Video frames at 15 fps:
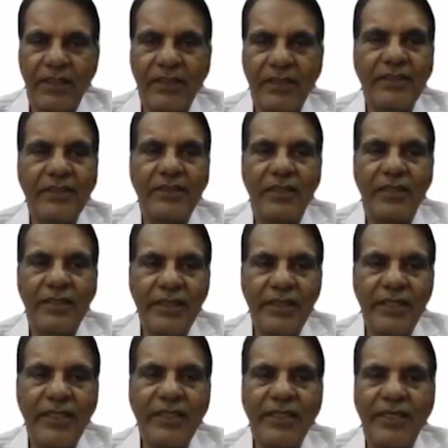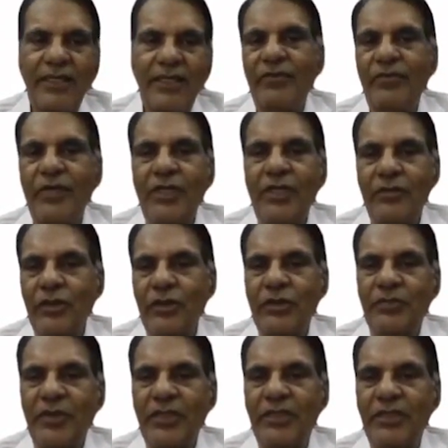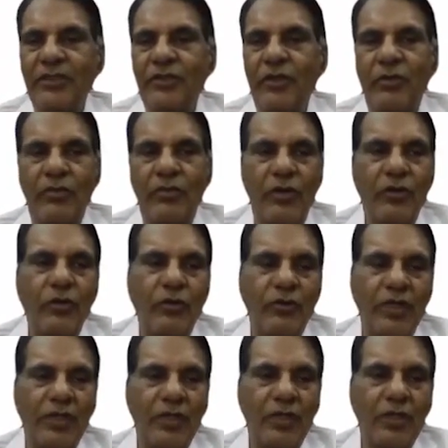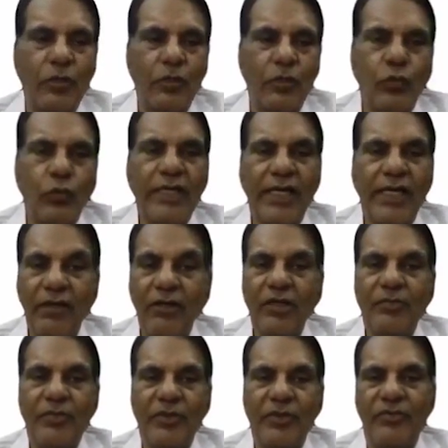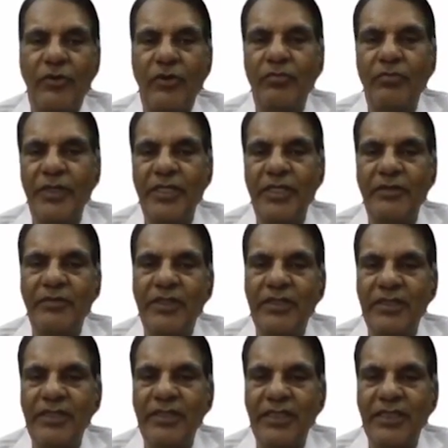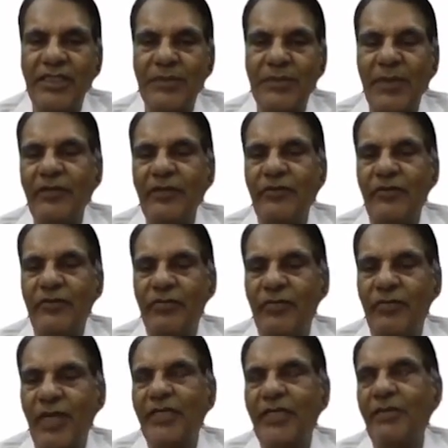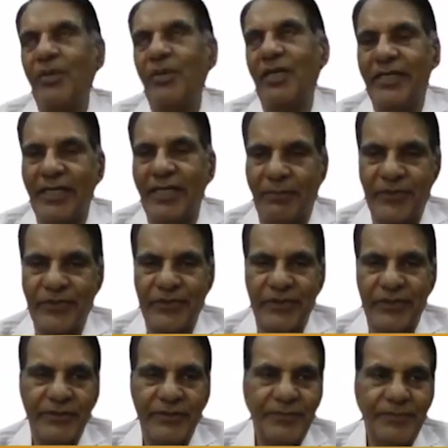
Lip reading: It is really helpful in those patients of glaucoma who cannot perform perimetry in spite of multiple attempts.